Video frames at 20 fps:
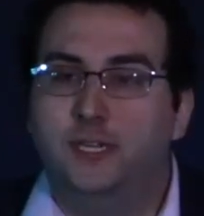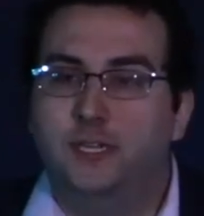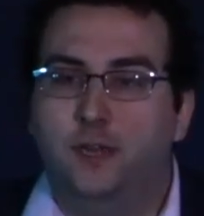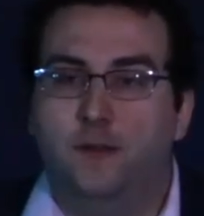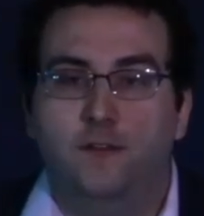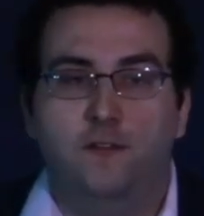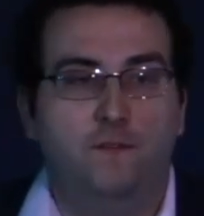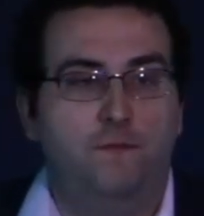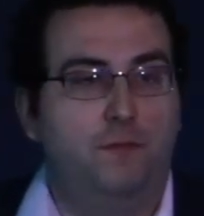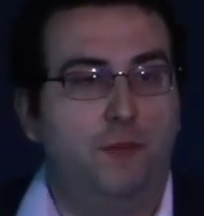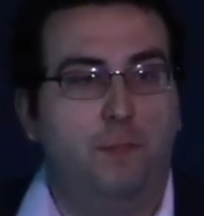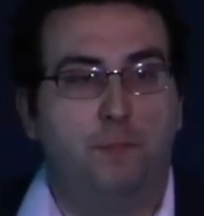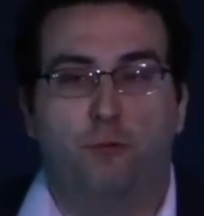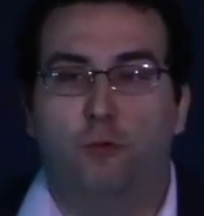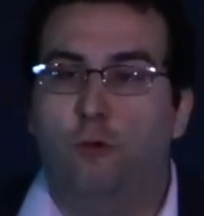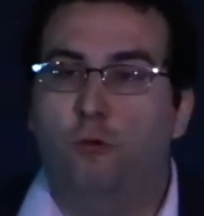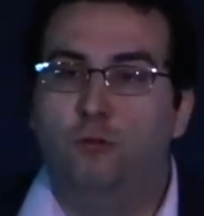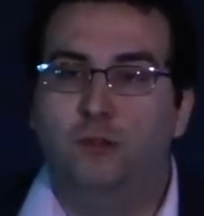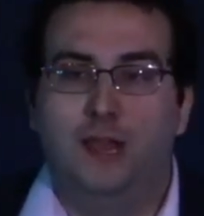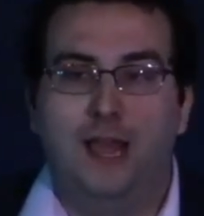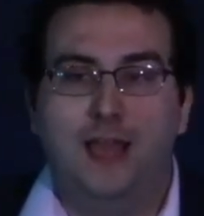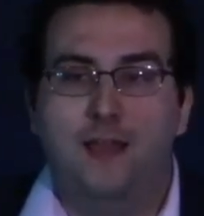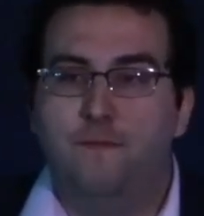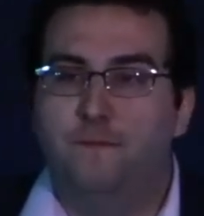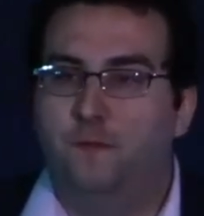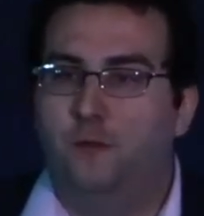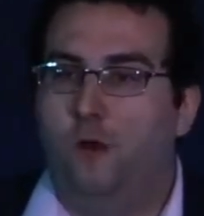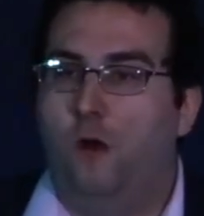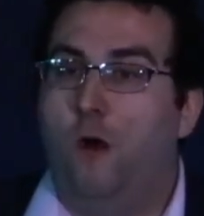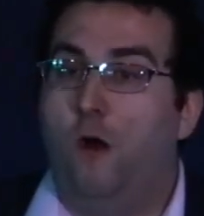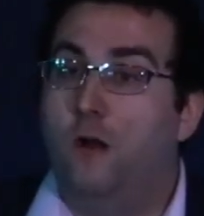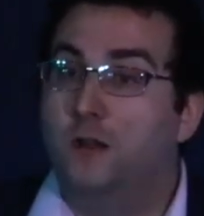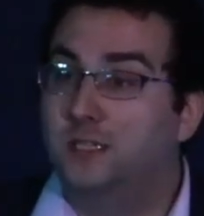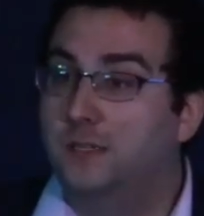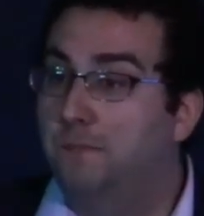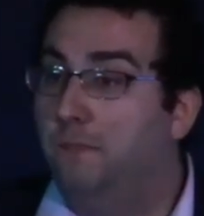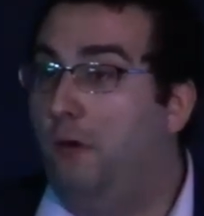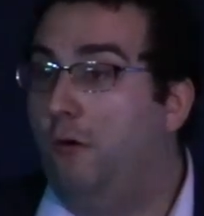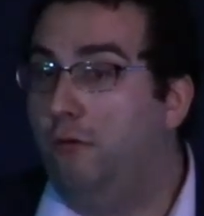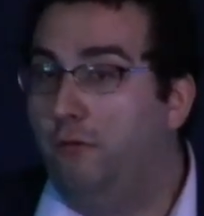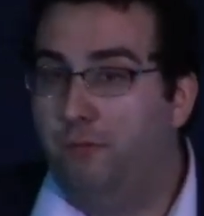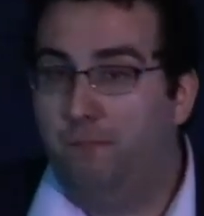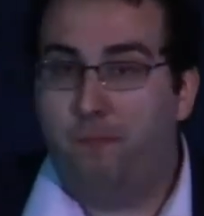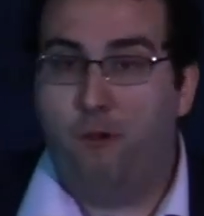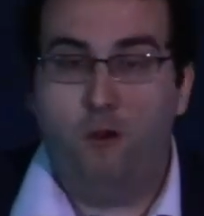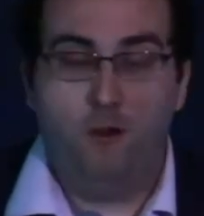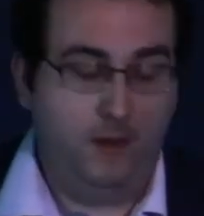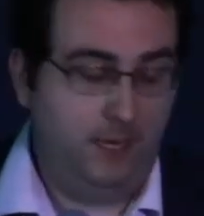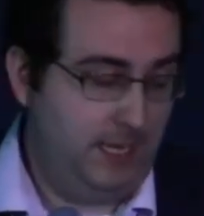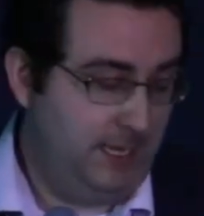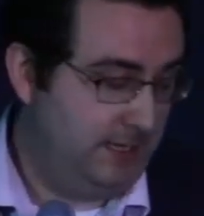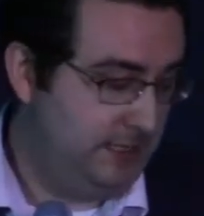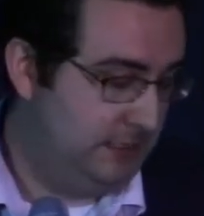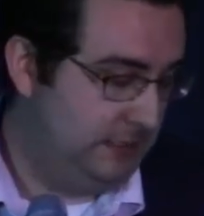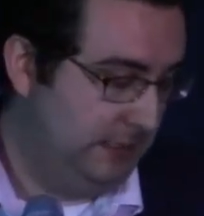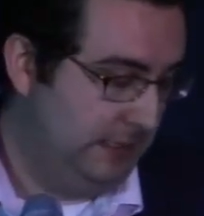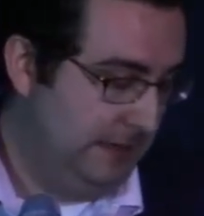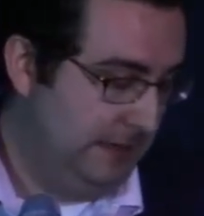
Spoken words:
of the pro-life cause in both parties.